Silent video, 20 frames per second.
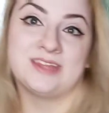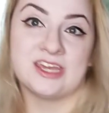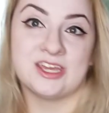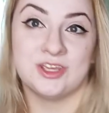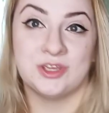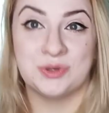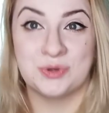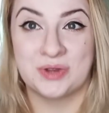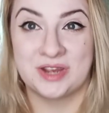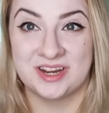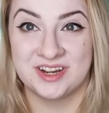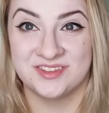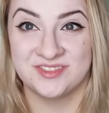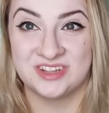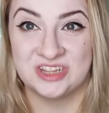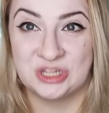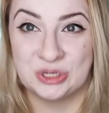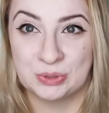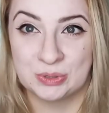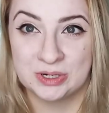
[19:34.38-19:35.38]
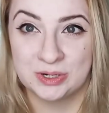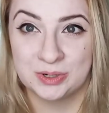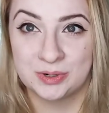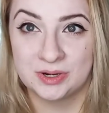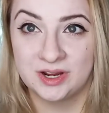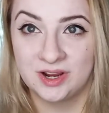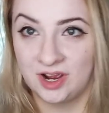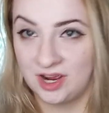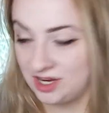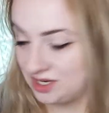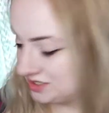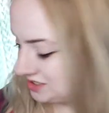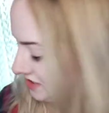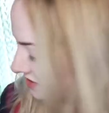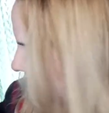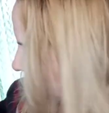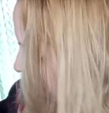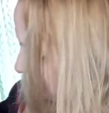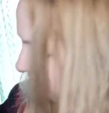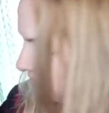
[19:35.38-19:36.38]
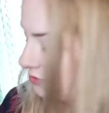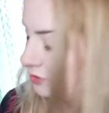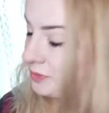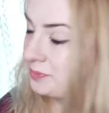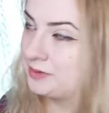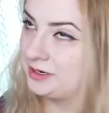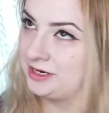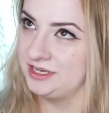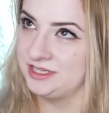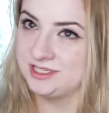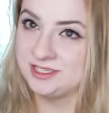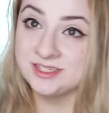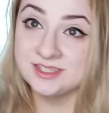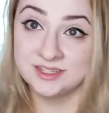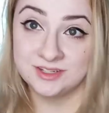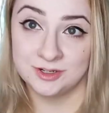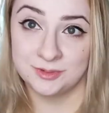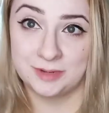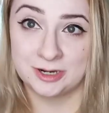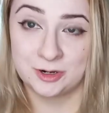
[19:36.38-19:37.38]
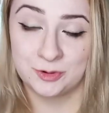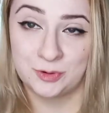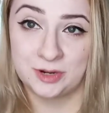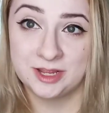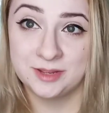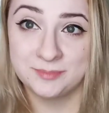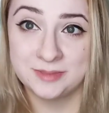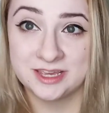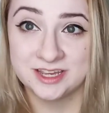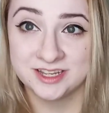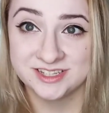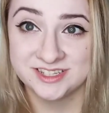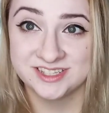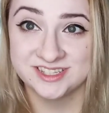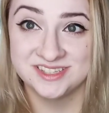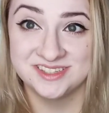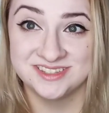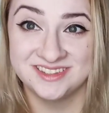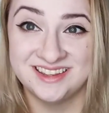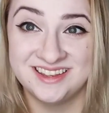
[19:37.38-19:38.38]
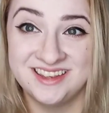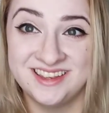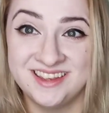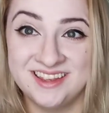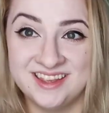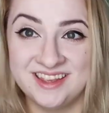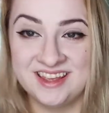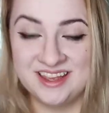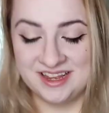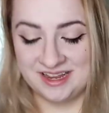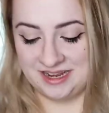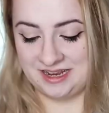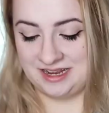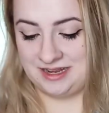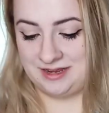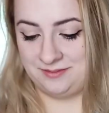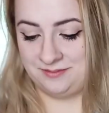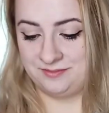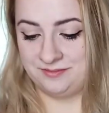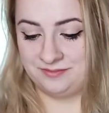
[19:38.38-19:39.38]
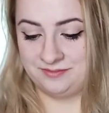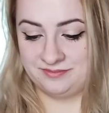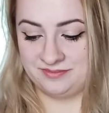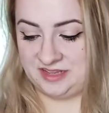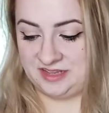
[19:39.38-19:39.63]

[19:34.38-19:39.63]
get you kind of a lower cost or lower price no matter what because um,